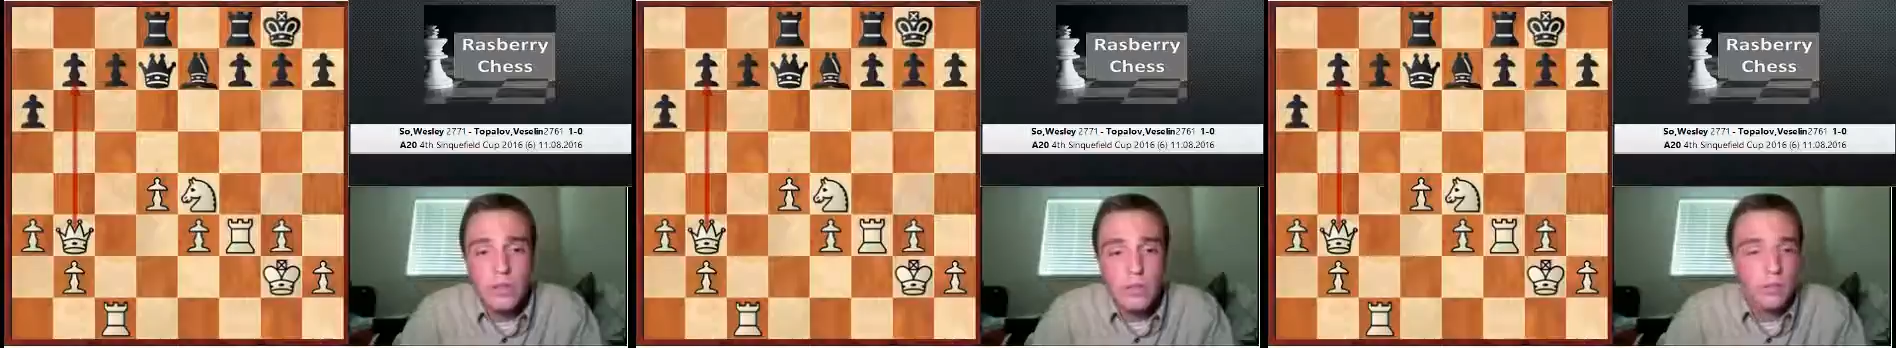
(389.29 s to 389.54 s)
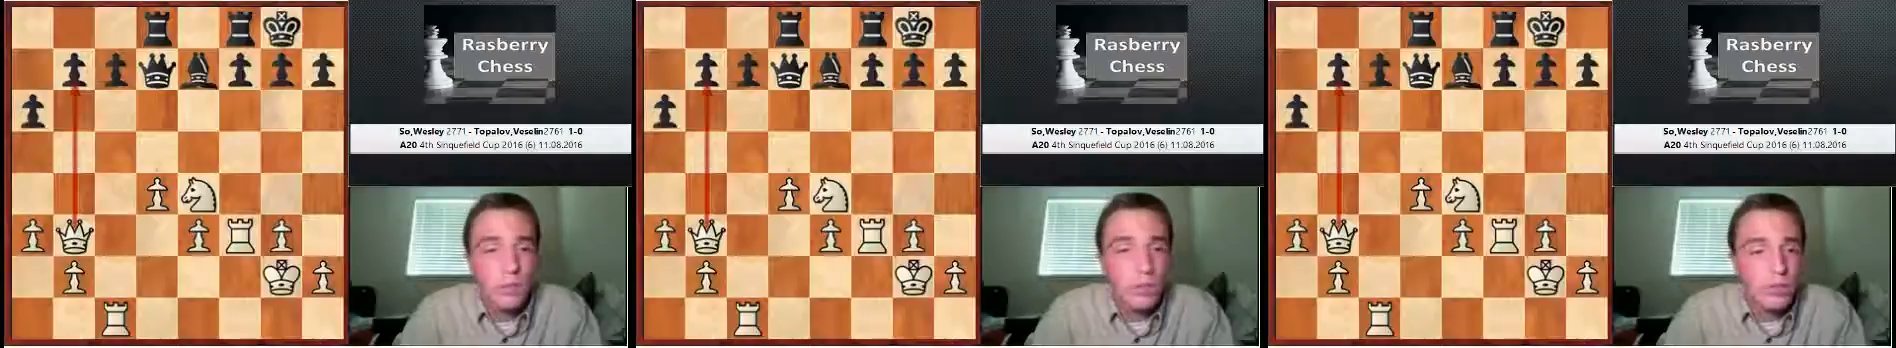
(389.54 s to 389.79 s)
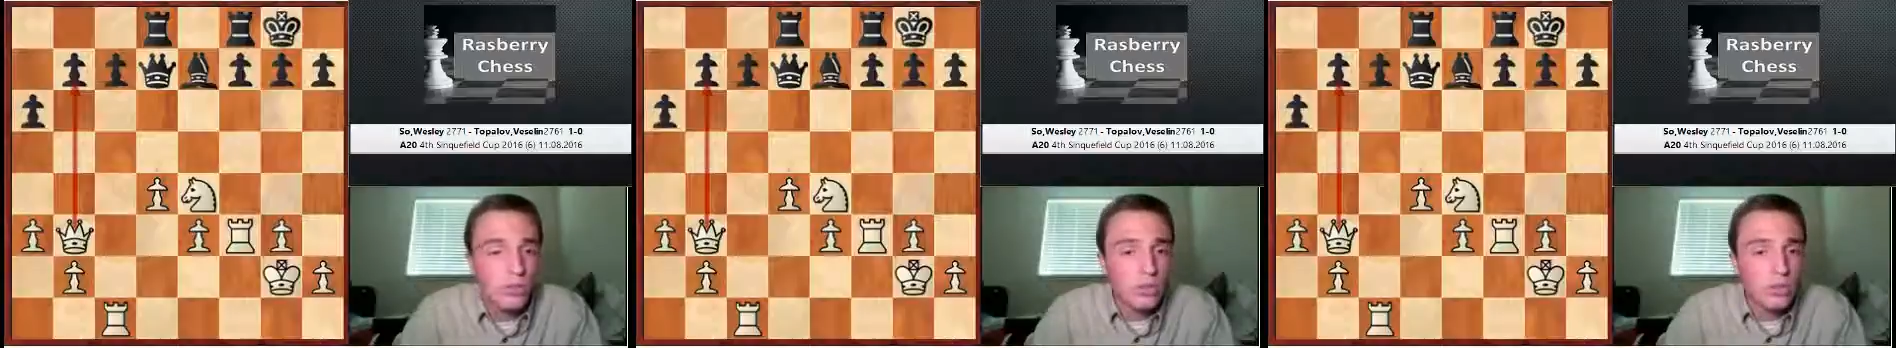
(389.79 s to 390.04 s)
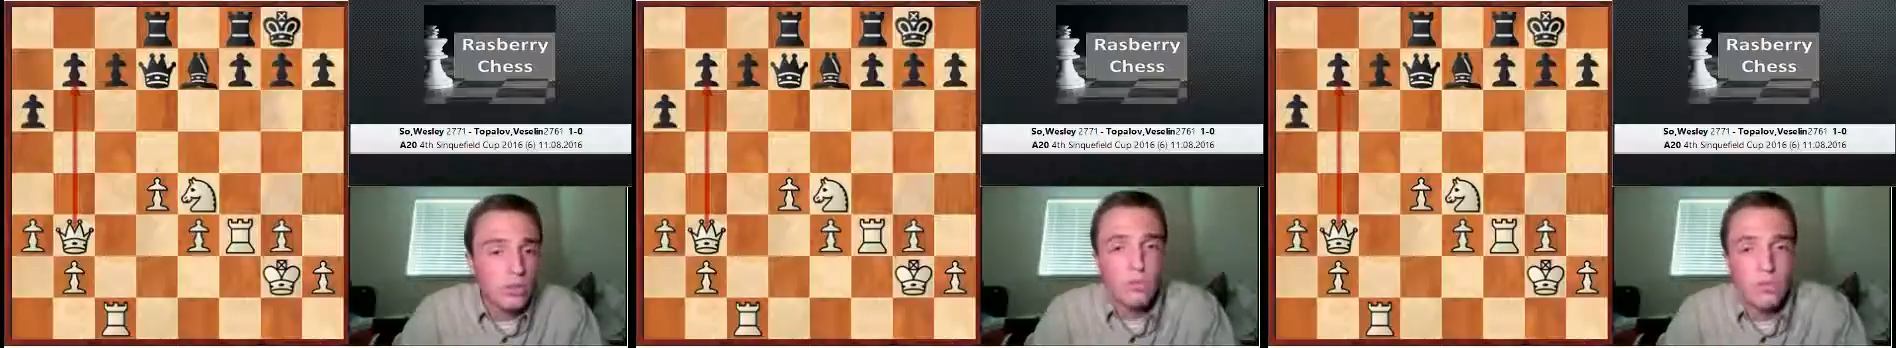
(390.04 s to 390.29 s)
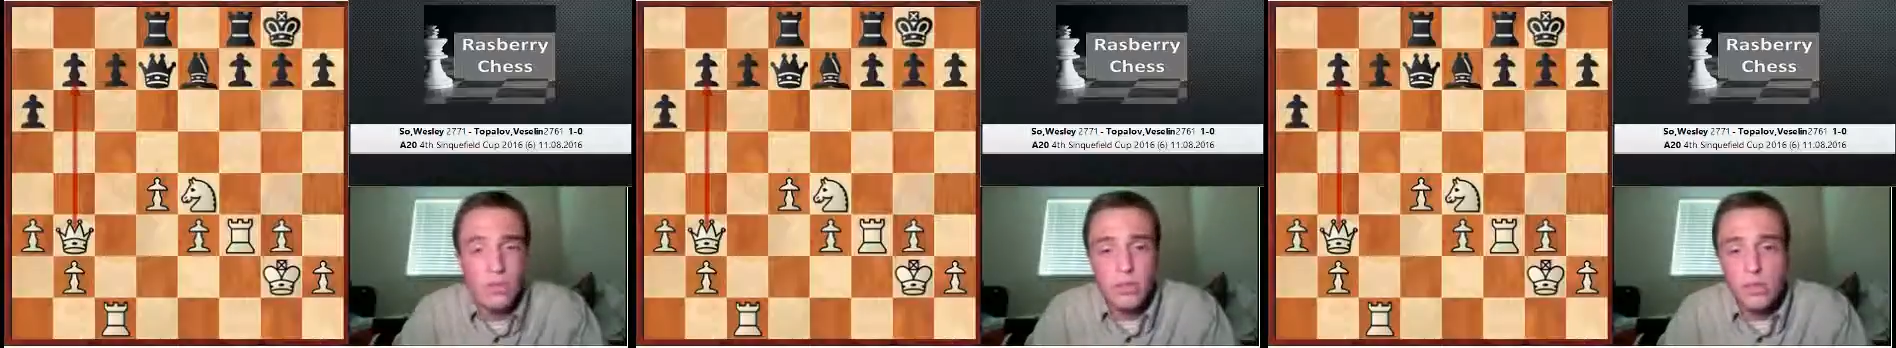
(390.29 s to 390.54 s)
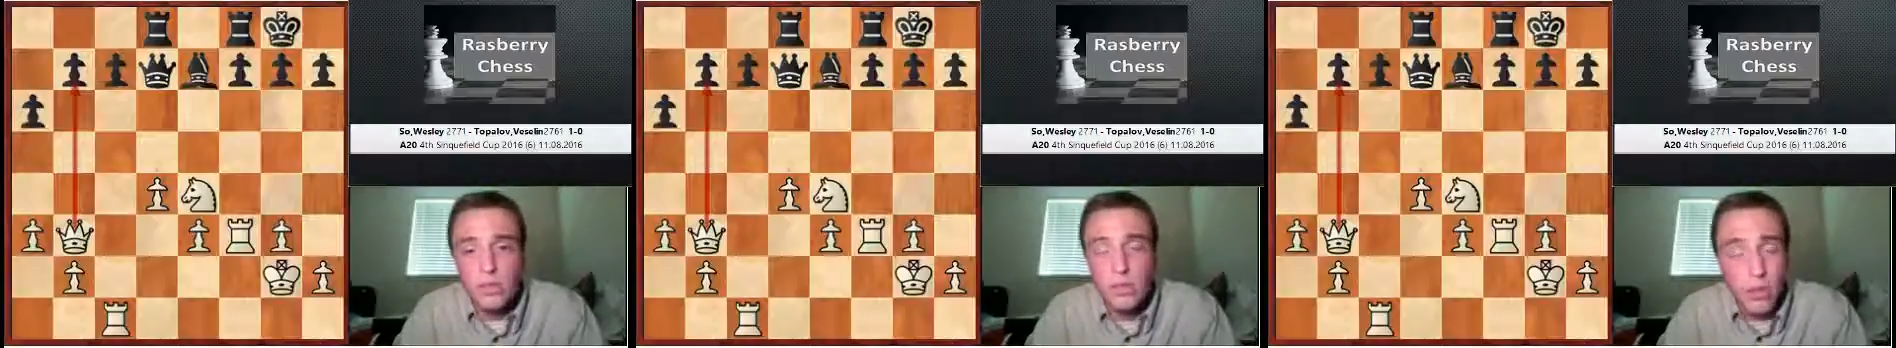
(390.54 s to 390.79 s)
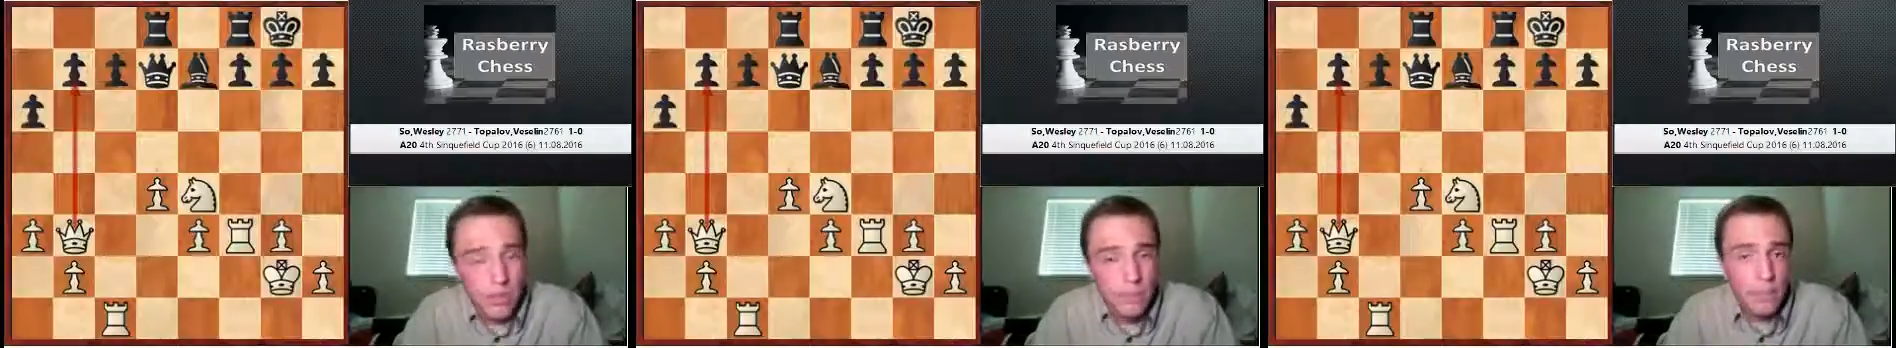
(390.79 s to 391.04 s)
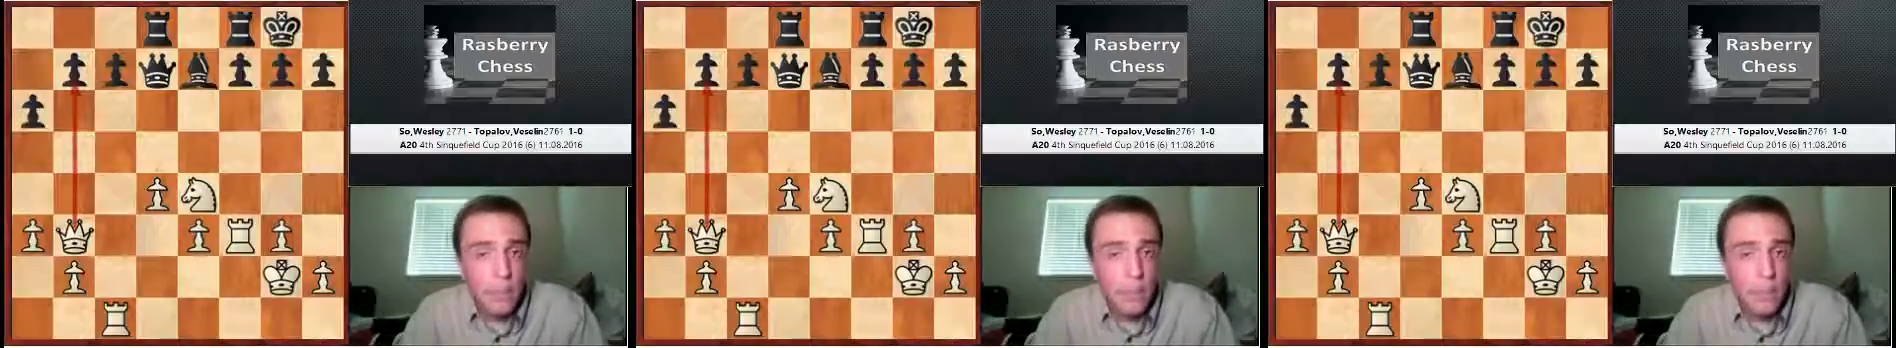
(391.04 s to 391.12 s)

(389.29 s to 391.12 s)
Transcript: His pawn structure is very good.